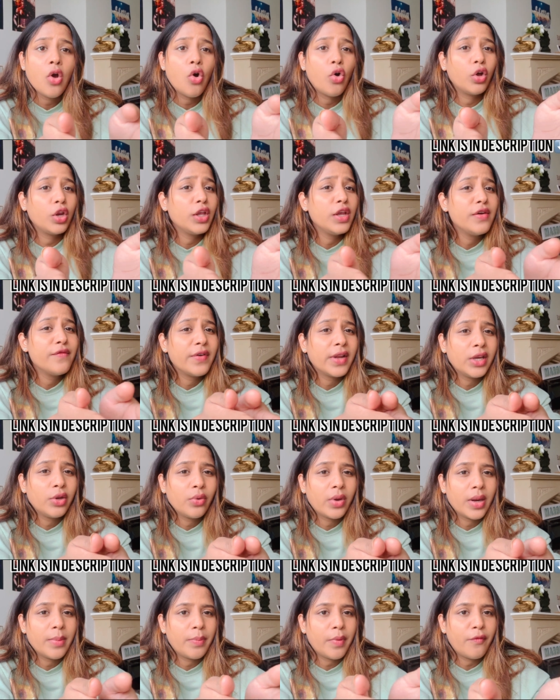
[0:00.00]
or even you
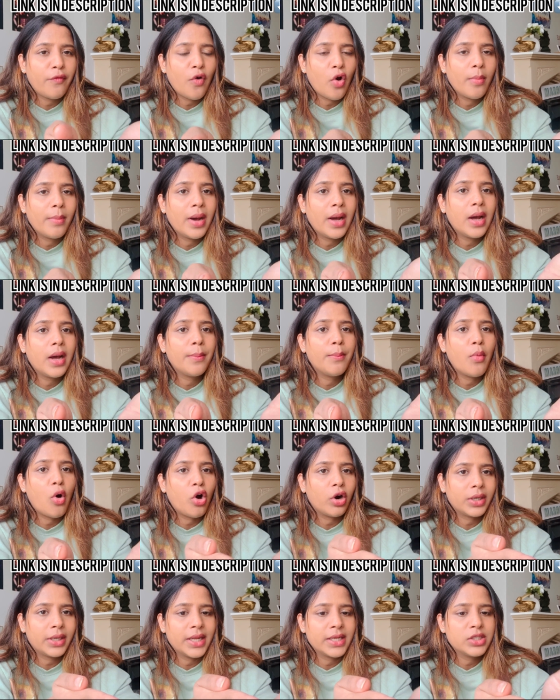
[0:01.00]
can perform a
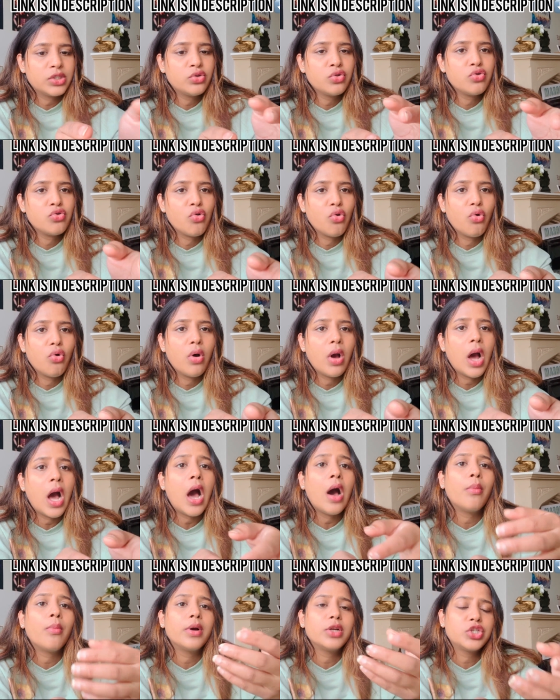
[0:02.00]
mock test to know
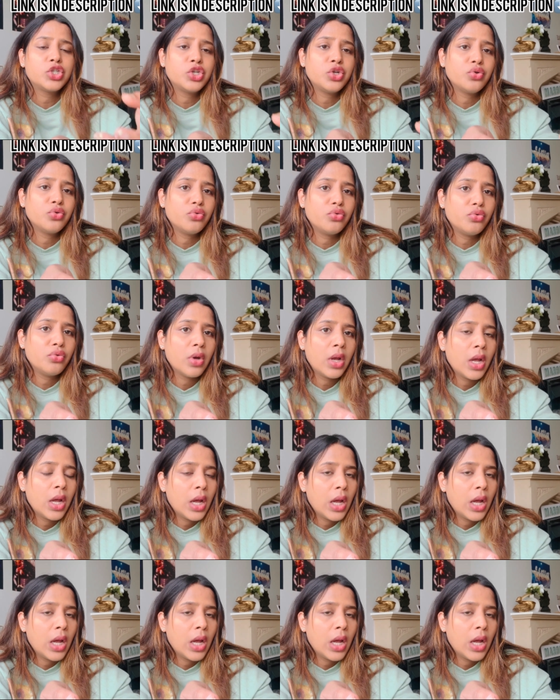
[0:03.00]
how much you